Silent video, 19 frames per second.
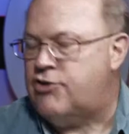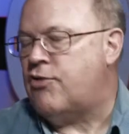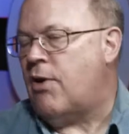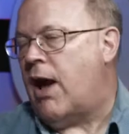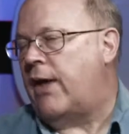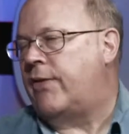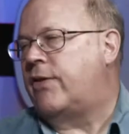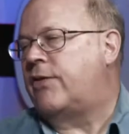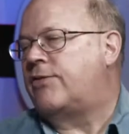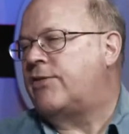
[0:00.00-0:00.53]

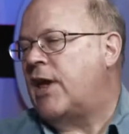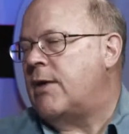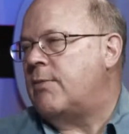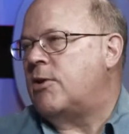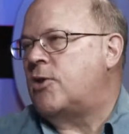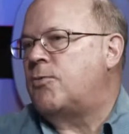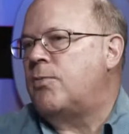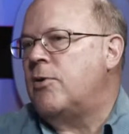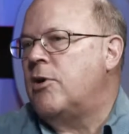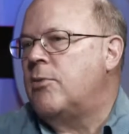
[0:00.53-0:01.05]
tried the same
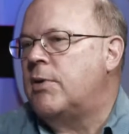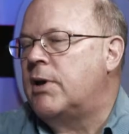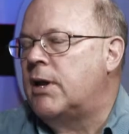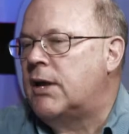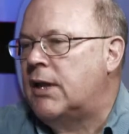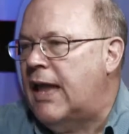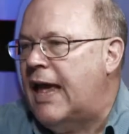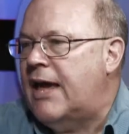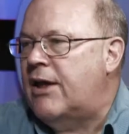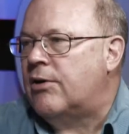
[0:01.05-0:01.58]

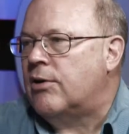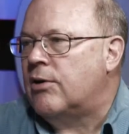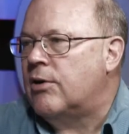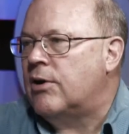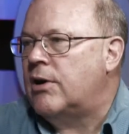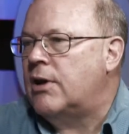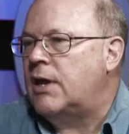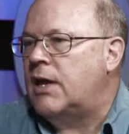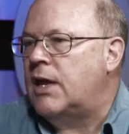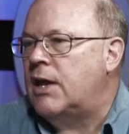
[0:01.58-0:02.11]
experiment. Later,
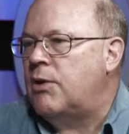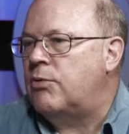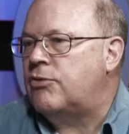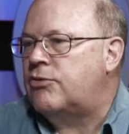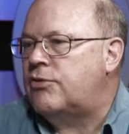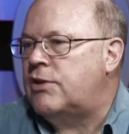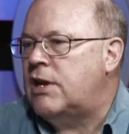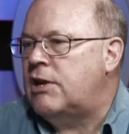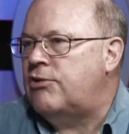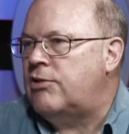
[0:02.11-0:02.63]
he
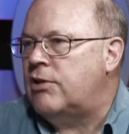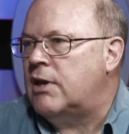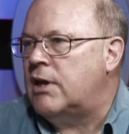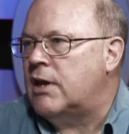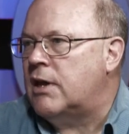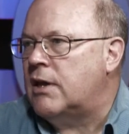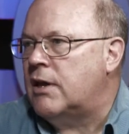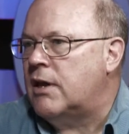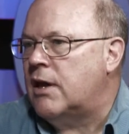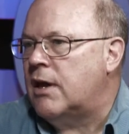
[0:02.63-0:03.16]
was teaching
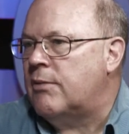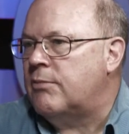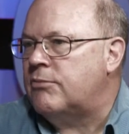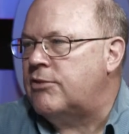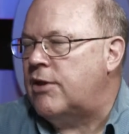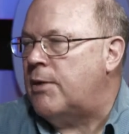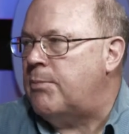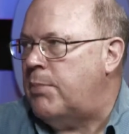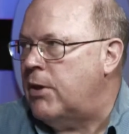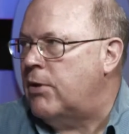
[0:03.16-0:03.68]
in uh, um,
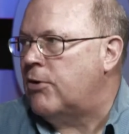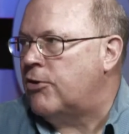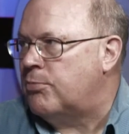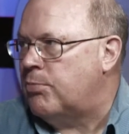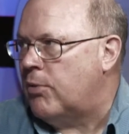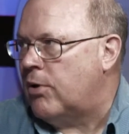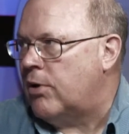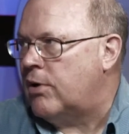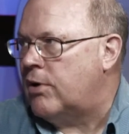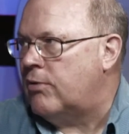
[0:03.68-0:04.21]
St.
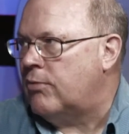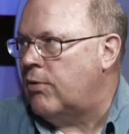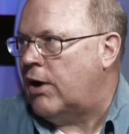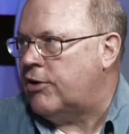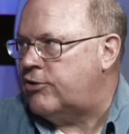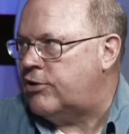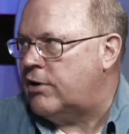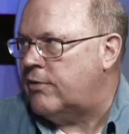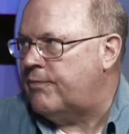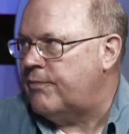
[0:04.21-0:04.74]
Petersburg,
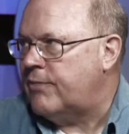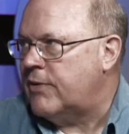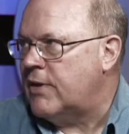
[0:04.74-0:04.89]
Russia.